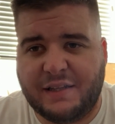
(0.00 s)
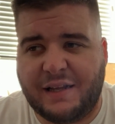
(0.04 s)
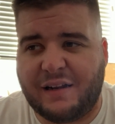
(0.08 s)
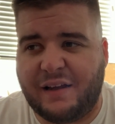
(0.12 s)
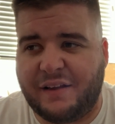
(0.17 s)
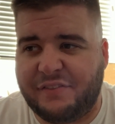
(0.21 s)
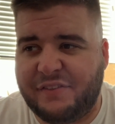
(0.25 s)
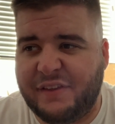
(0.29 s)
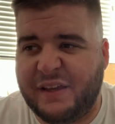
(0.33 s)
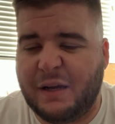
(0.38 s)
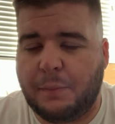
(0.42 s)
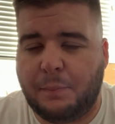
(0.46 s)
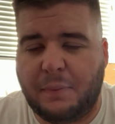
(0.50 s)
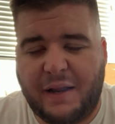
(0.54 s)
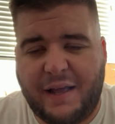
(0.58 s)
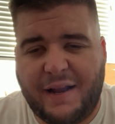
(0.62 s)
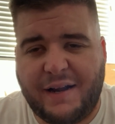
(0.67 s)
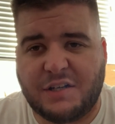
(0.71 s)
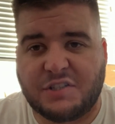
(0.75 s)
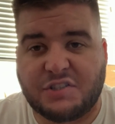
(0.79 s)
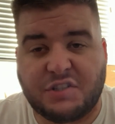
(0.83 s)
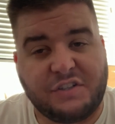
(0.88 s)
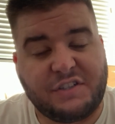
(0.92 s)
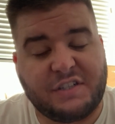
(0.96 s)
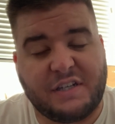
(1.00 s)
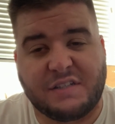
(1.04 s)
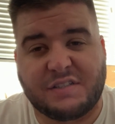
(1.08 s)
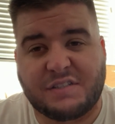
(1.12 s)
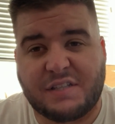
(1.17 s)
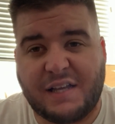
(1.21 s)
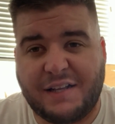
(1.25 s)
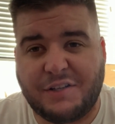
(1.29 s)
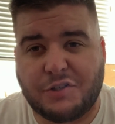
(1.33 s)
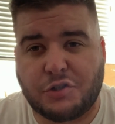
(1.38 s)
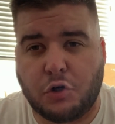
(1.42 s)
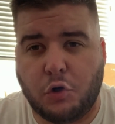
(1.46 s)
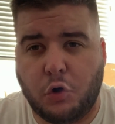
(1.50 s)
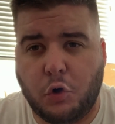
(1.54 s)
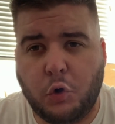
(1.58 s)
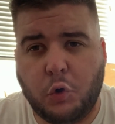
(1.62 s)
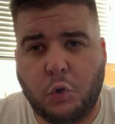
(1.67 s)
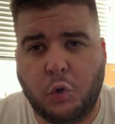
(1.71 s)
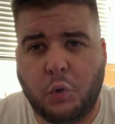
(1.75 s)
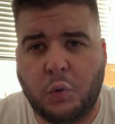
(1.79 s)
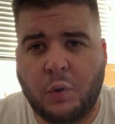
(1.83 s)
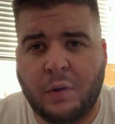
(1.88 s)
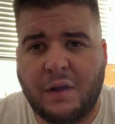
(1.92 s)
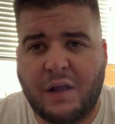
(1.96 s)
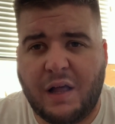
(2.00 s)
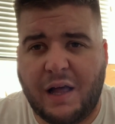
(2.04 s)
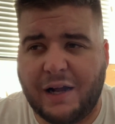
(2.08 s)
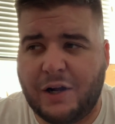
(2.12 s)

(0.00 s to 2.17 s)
and I think players such as Sancho, who,